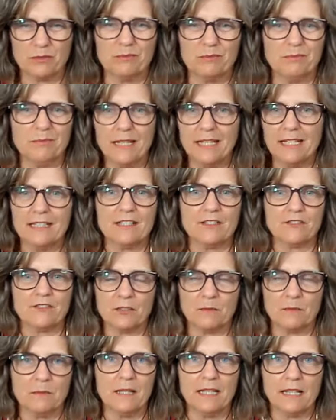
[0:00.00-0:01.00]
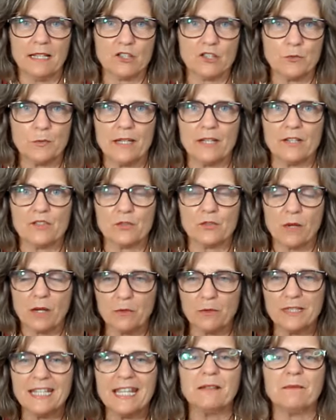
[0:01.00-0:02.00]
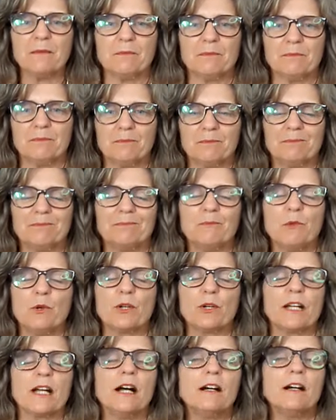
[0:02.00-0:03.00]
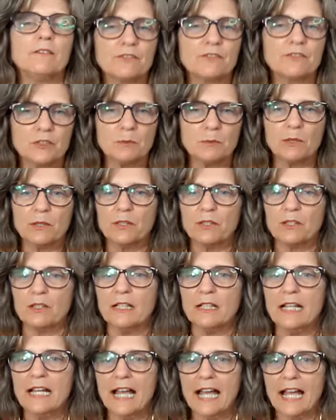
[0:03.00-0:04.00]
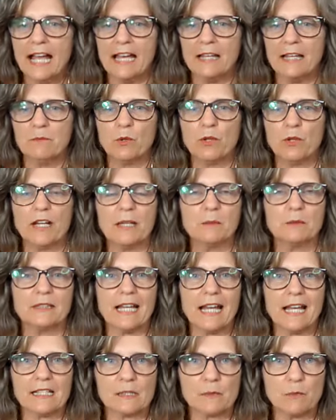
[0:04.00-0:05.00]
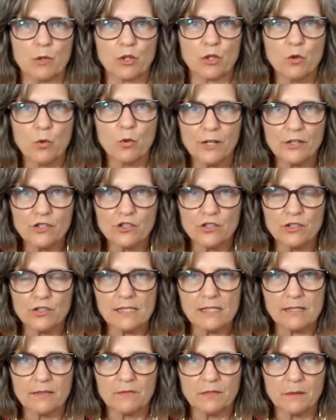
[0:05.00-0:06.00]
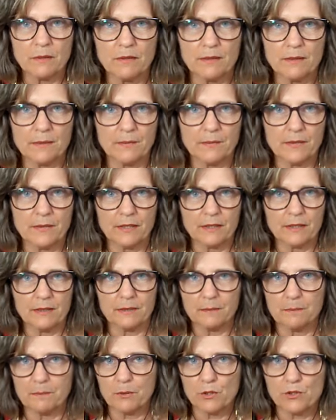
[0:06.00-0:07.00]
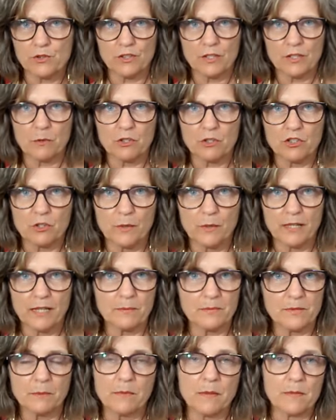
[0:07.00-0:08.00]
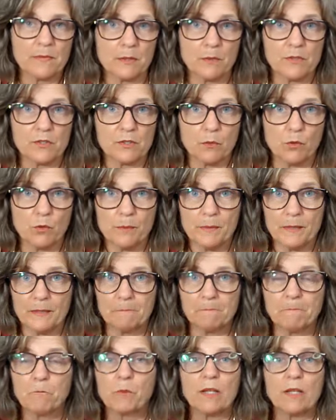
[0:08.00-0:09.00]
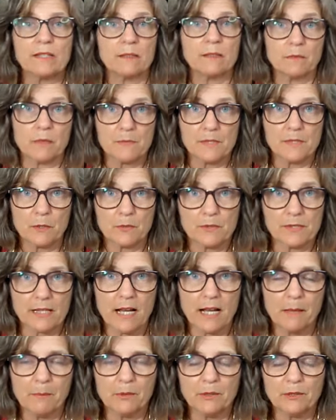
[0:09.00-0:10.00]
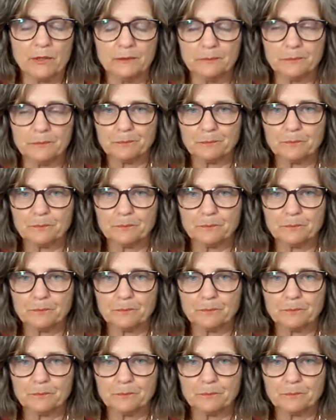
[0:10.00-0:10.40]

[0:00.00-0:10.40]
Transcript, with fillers: many different meetings, because I would get more comfortable and more able to ask more questions of the person that was showing up. Sometimes it was a woman, sometimes it was a couple,